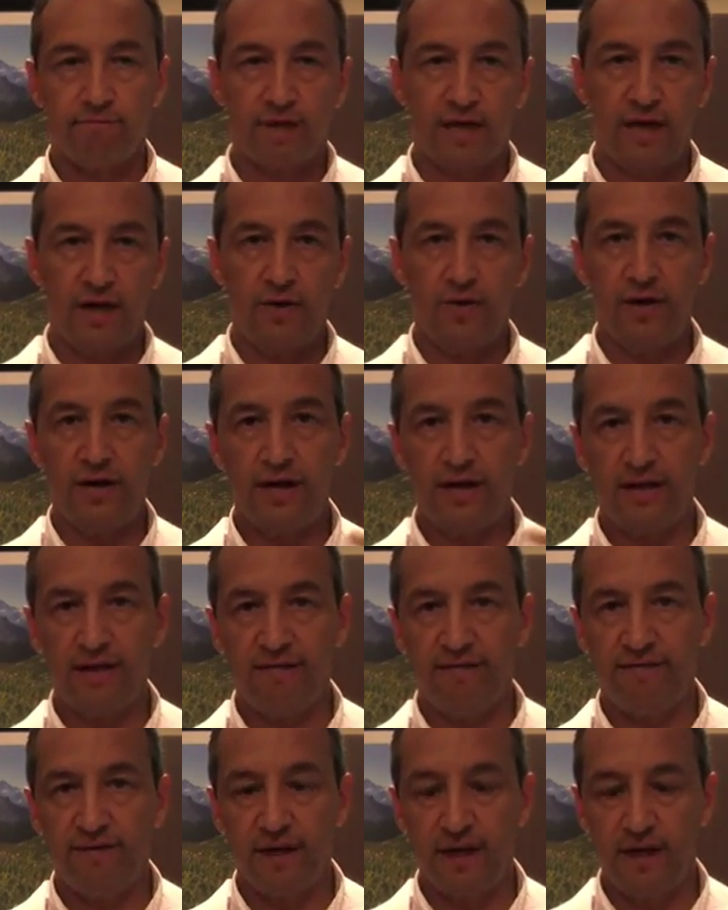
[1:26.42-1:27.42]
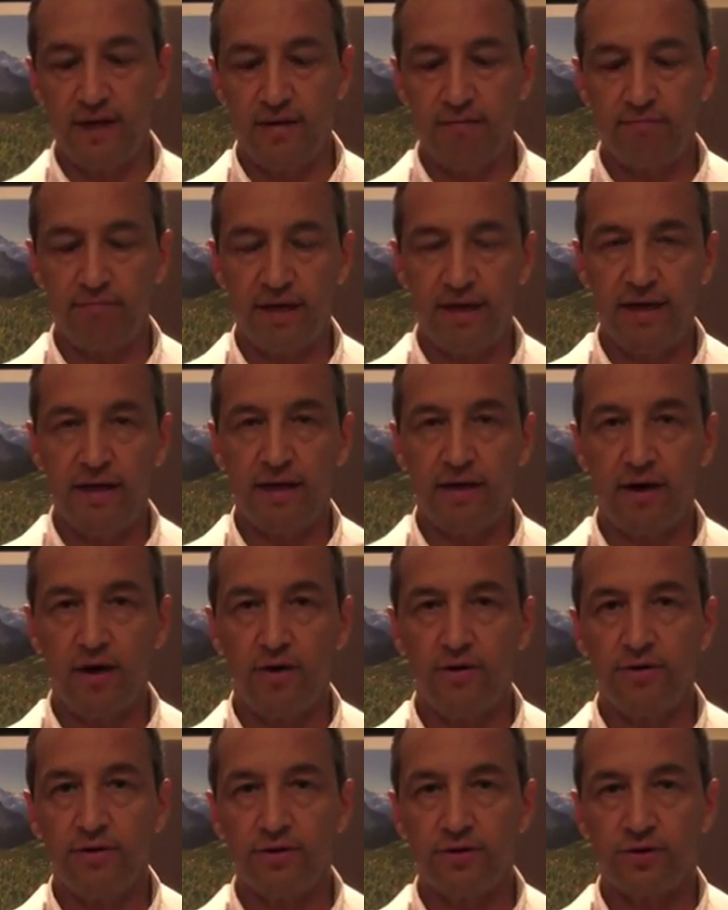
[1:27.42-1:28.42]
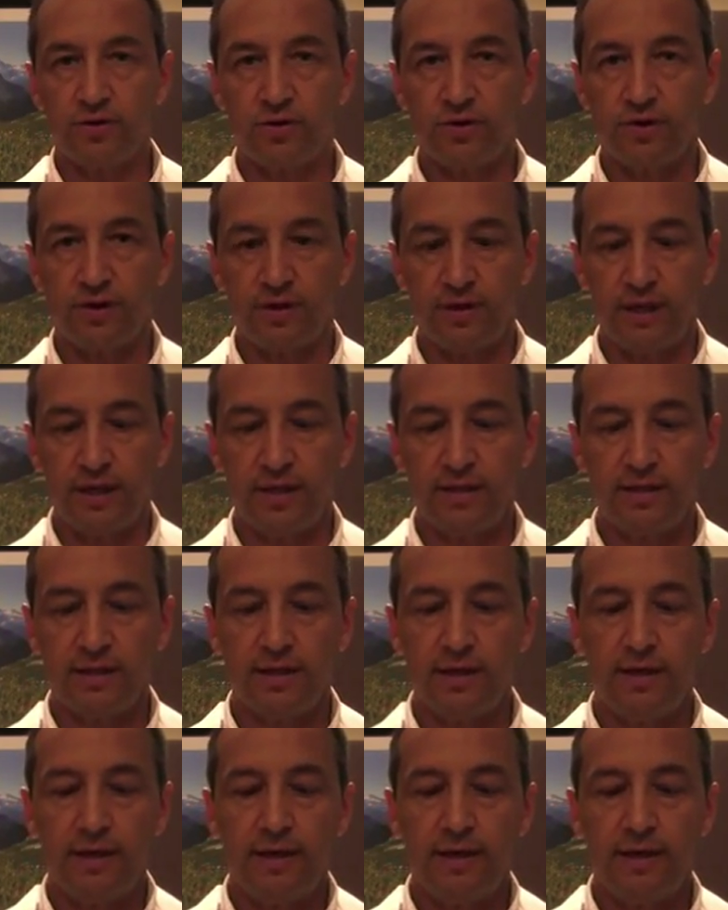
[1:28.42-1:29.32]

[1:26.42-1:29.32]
carrying, lifting, bending, all those sorts of things.